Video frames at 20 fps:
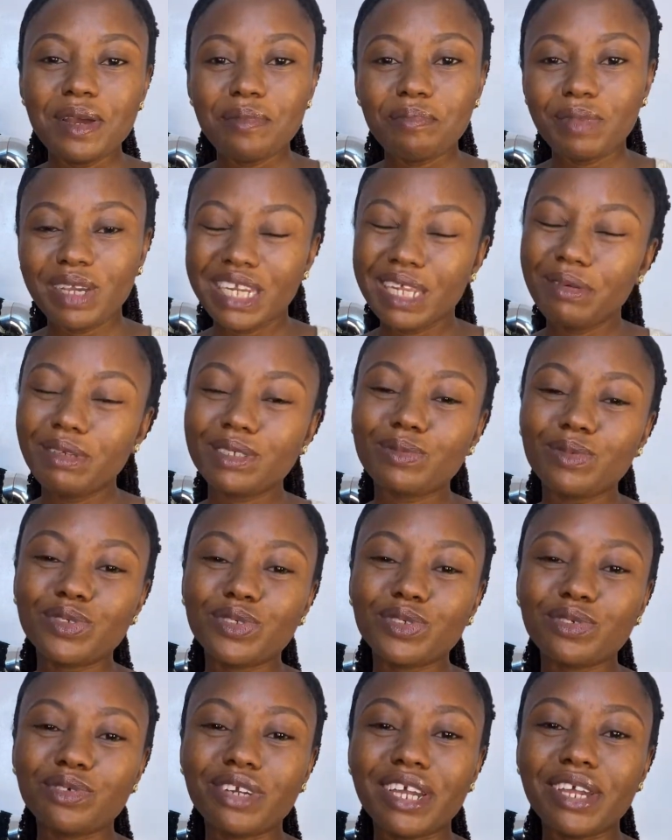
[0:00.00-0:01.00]
my name is
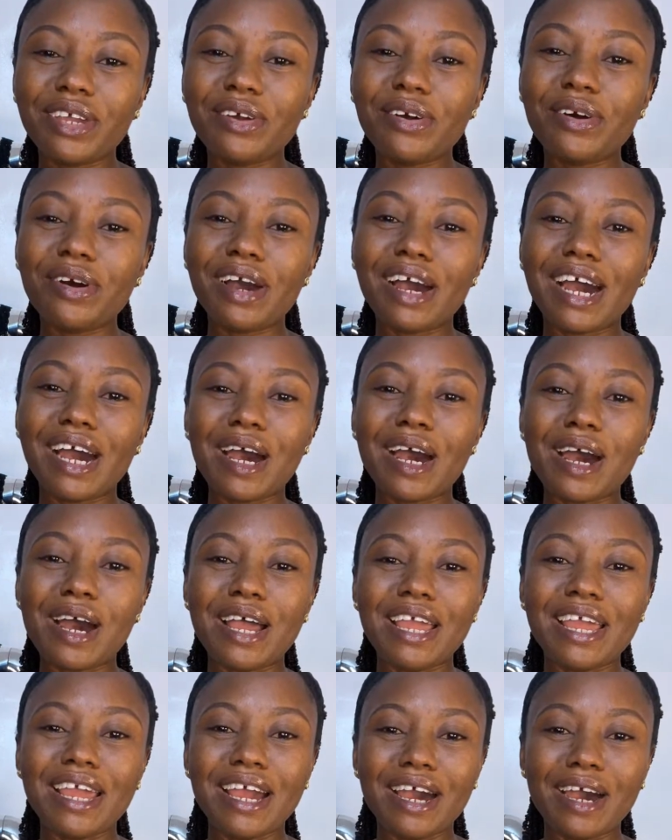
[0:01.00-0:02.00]
Moturayo.
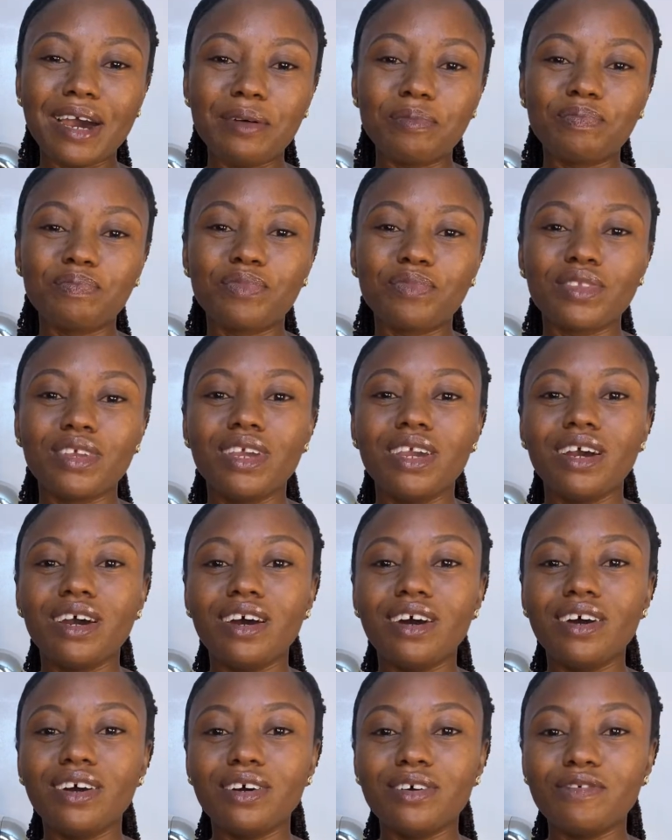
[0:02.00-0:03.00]
I am
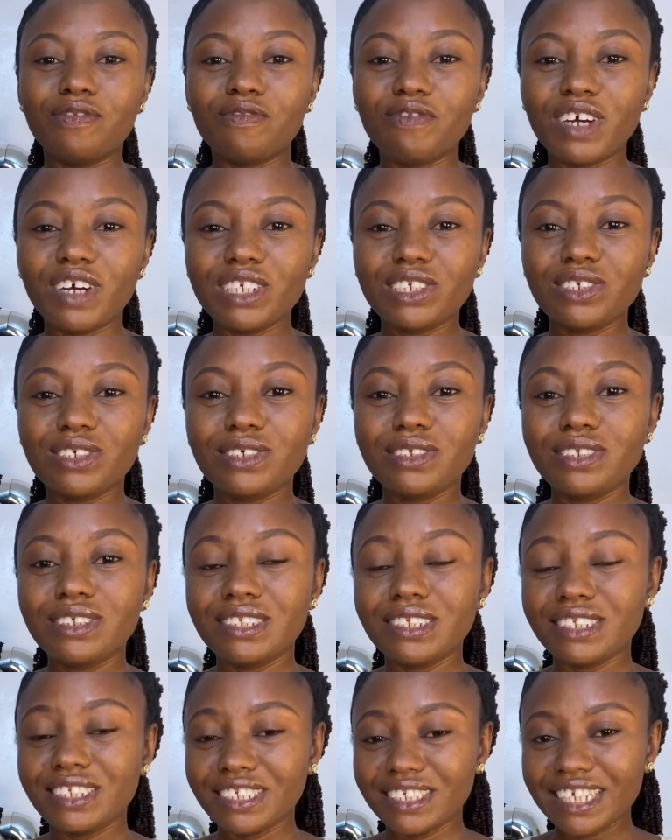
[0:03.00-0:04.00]
a
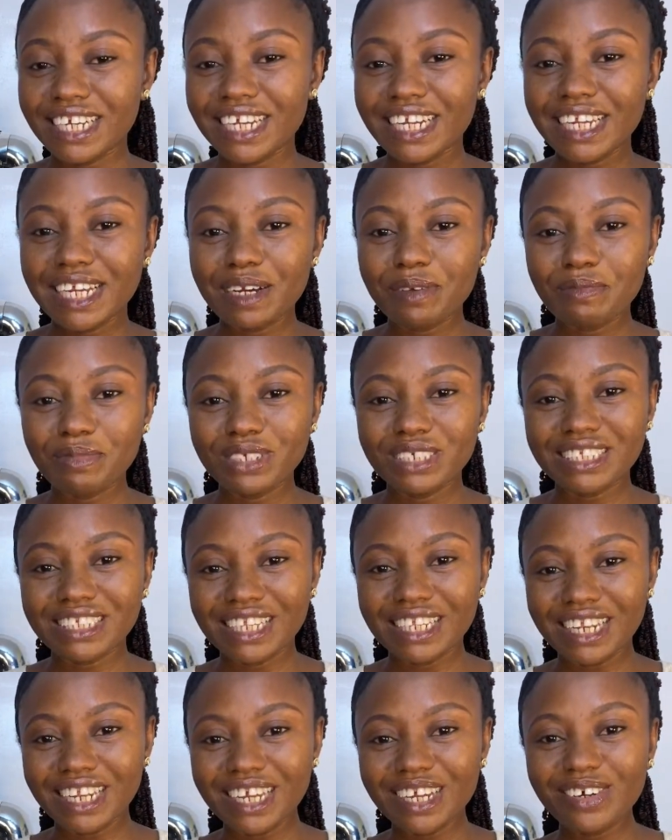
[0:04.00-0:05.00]
fashion designer based
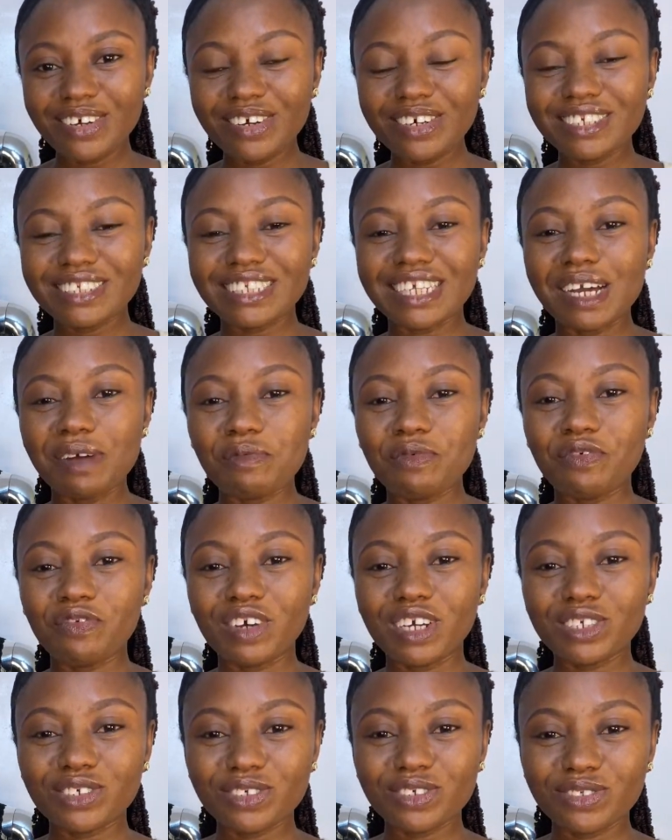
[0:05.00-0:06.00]
in Lagos. I'm a
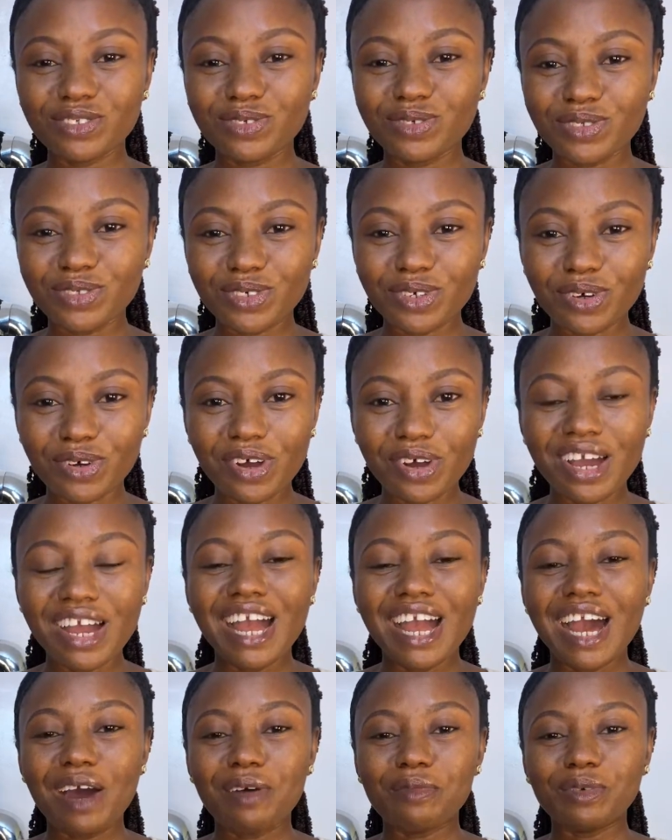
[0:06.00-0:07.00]
fashion tutor.
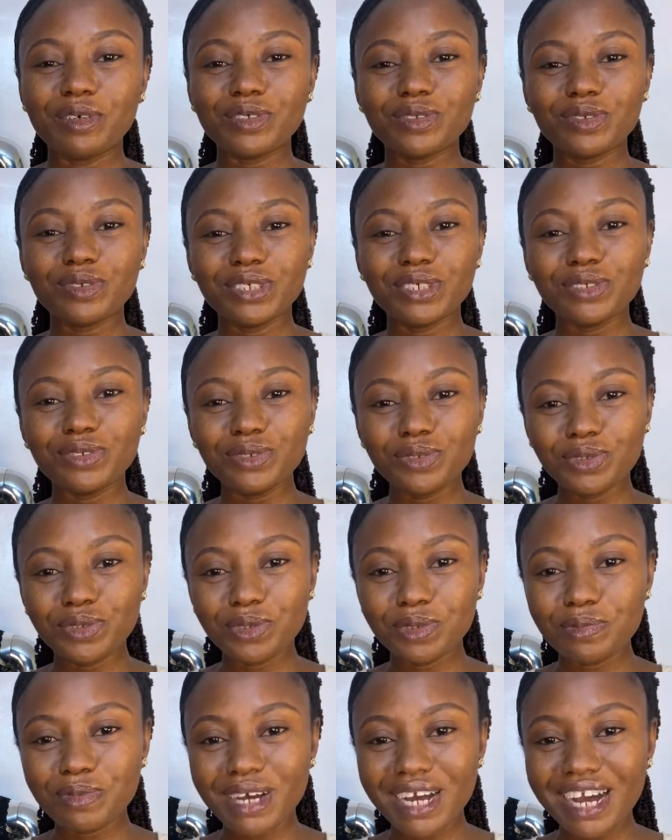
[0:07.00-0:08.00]
I'm also a
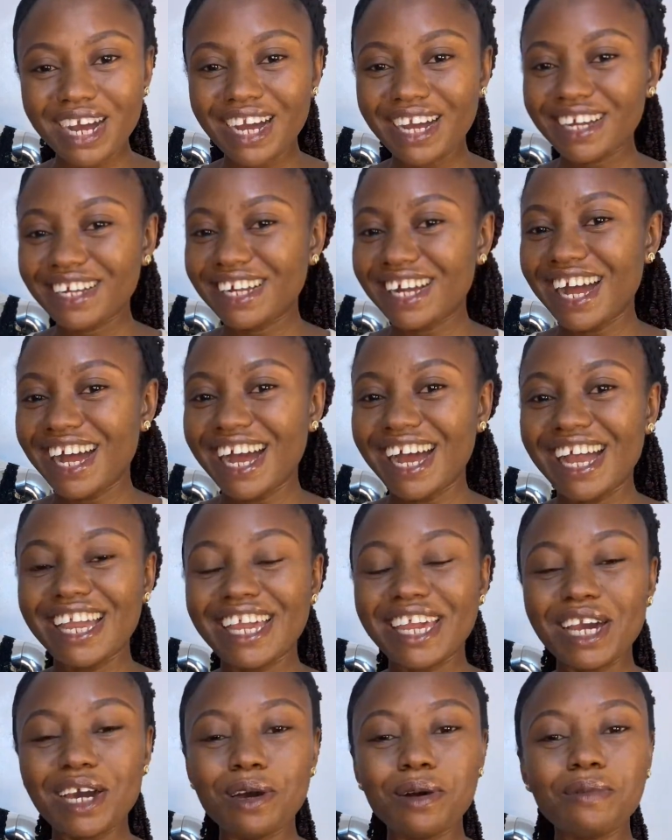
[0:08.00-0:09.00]
YouTuber. I
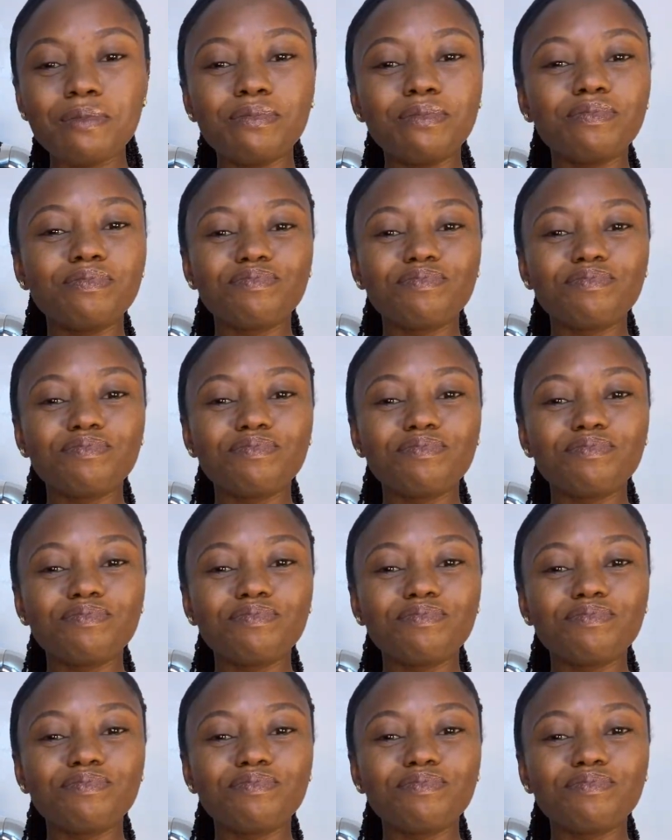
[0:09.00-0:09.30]
help